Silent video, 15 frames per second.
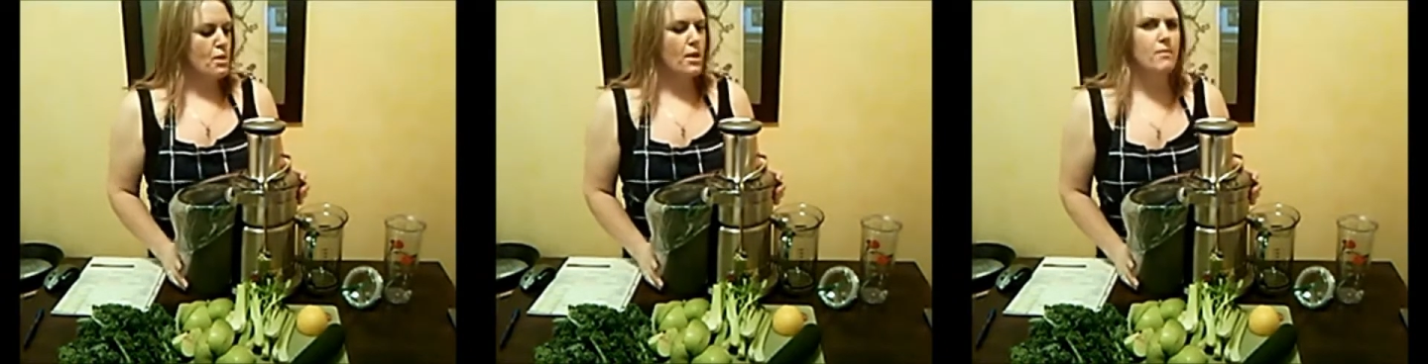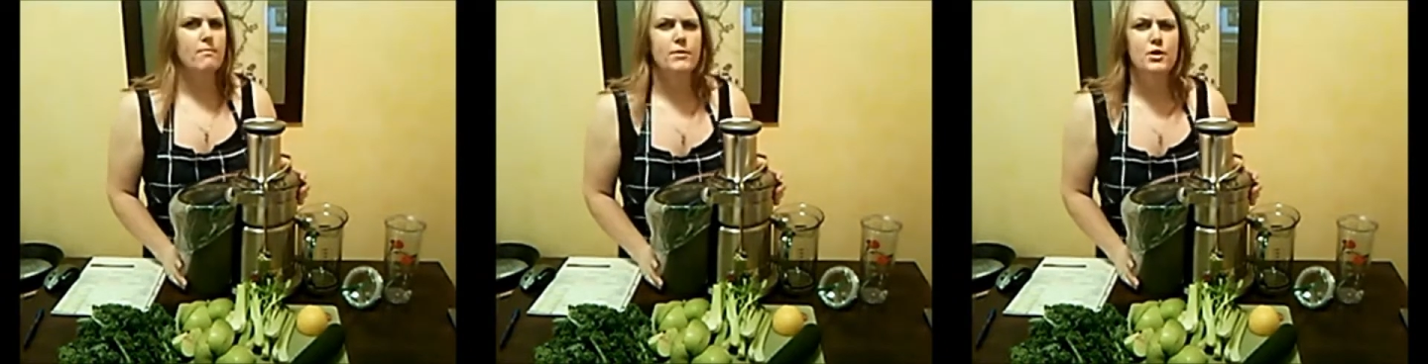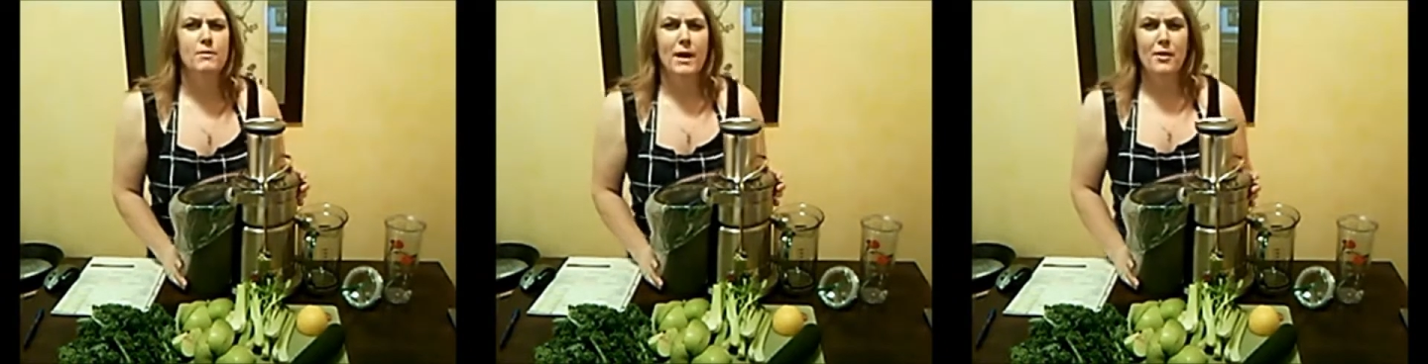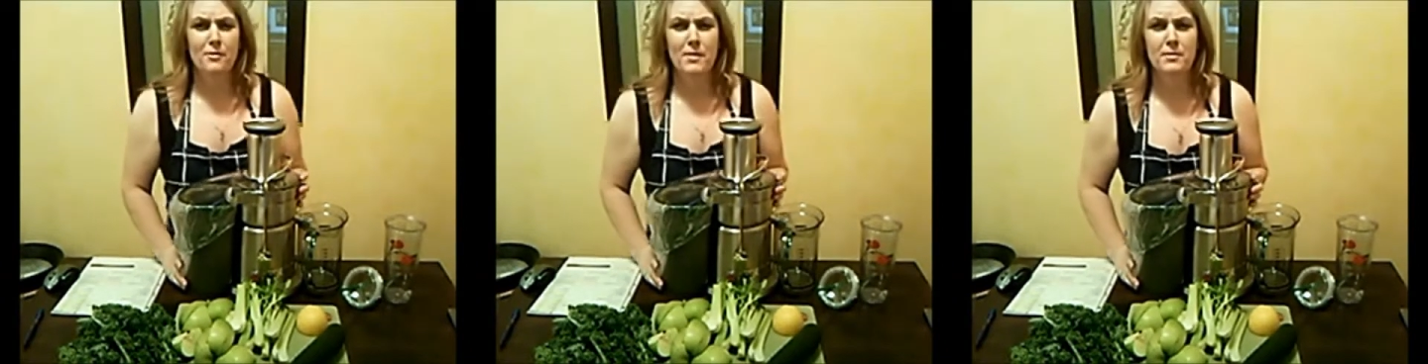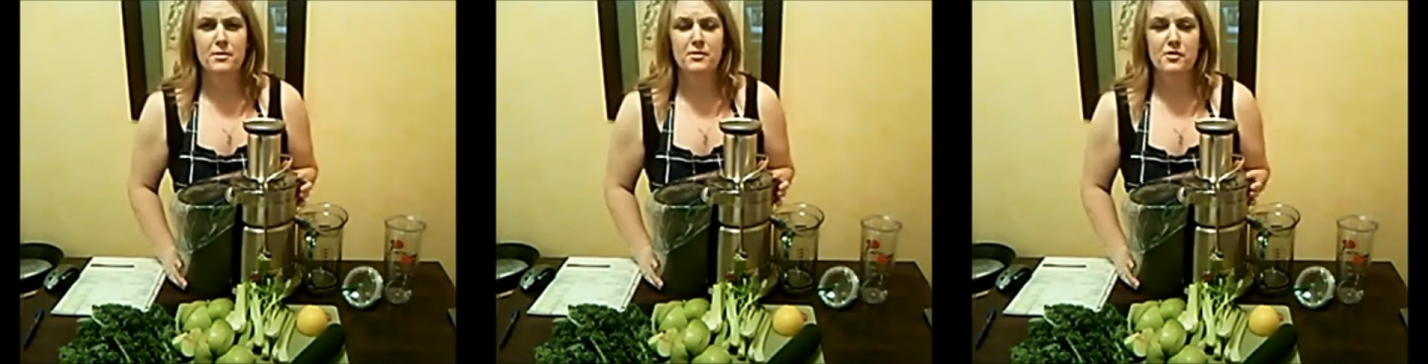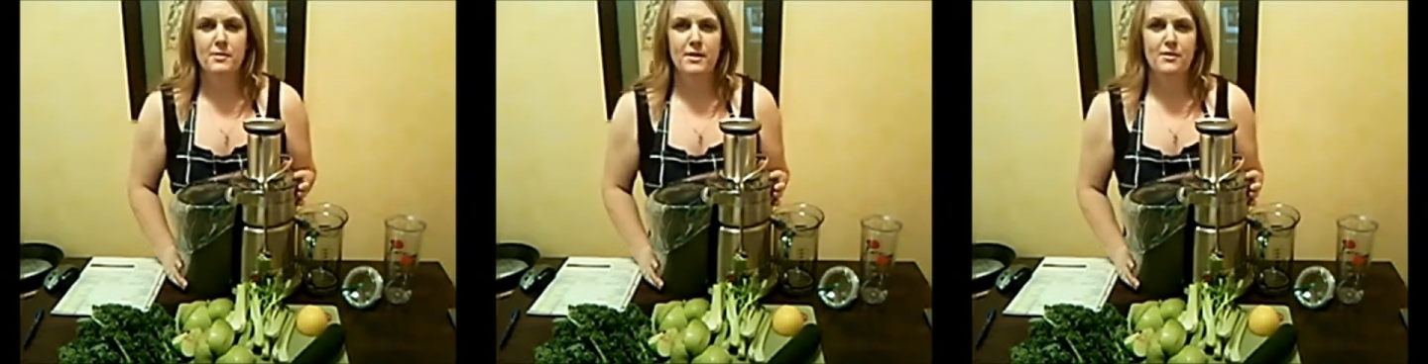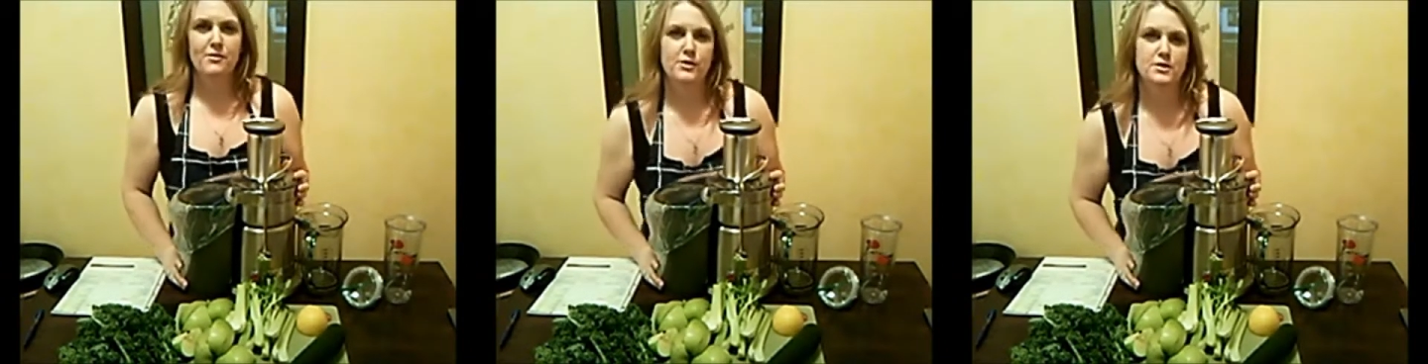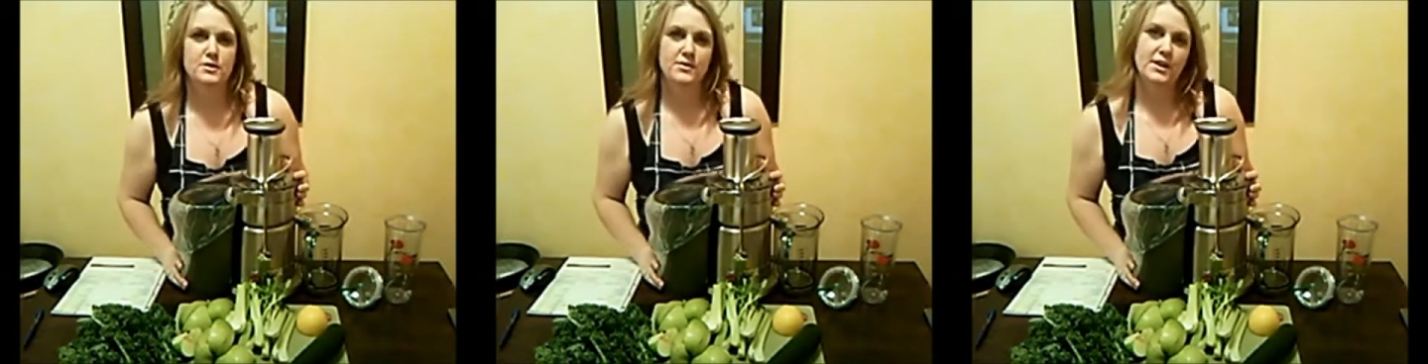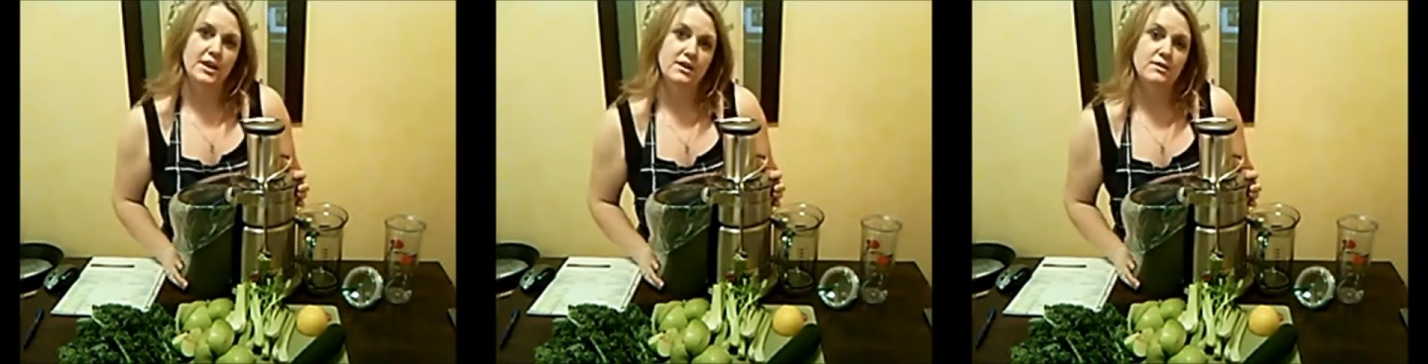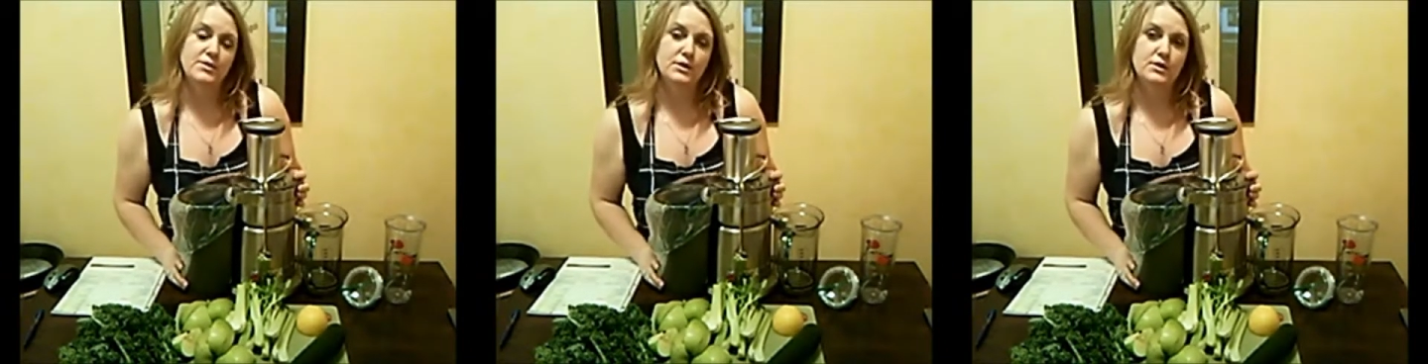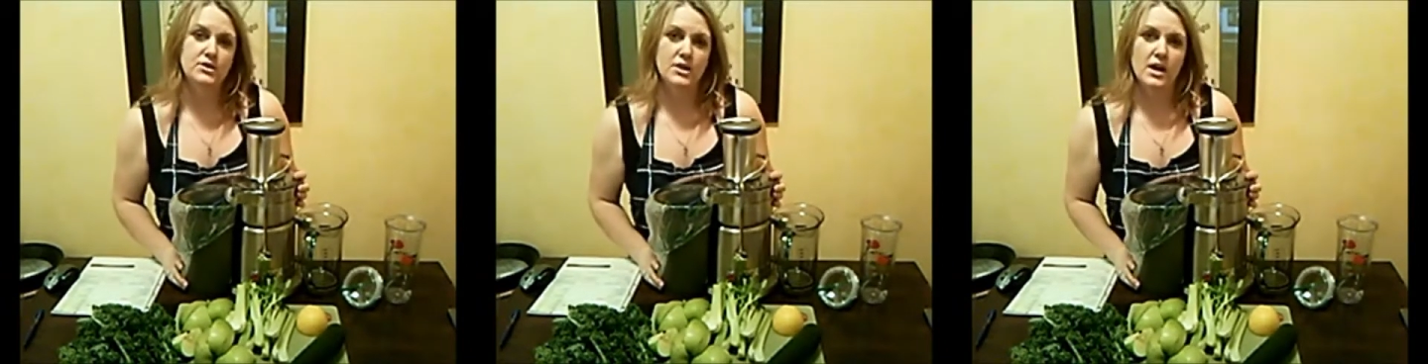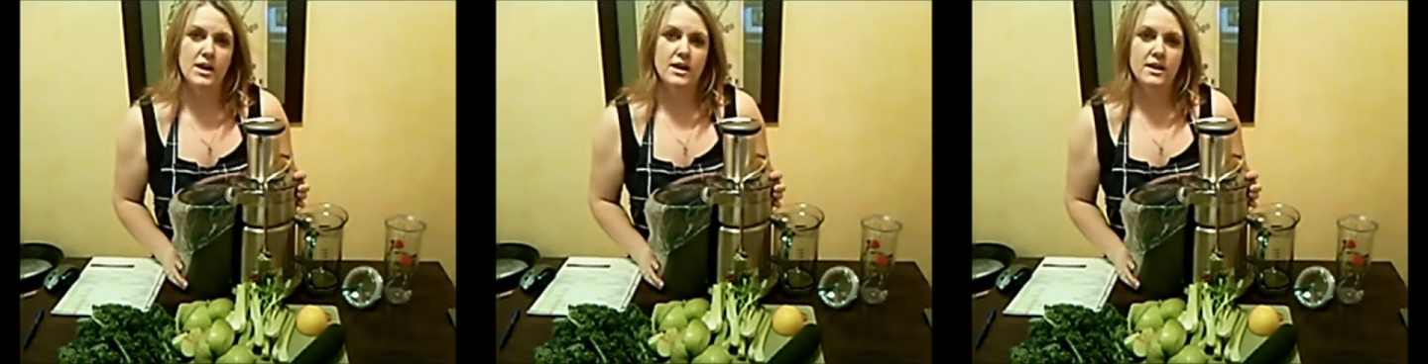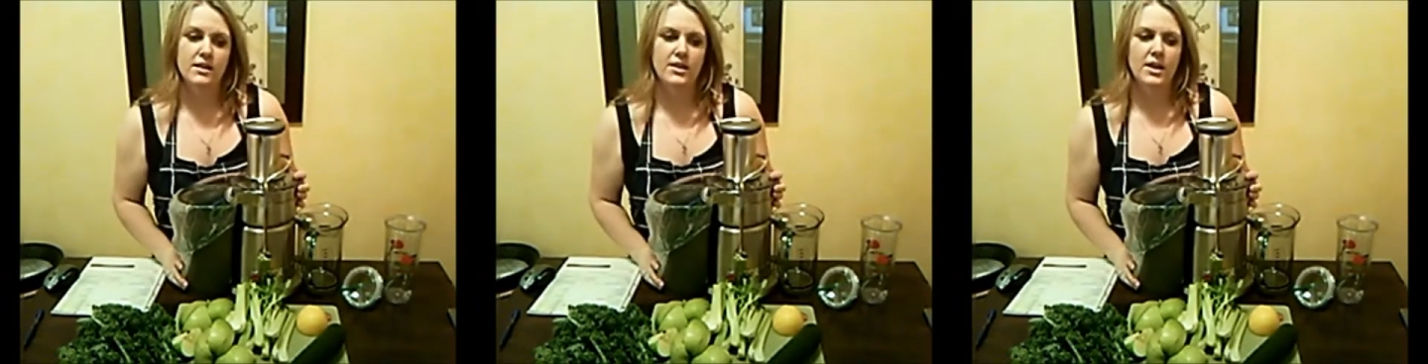You might remember from my first video, if you saw it,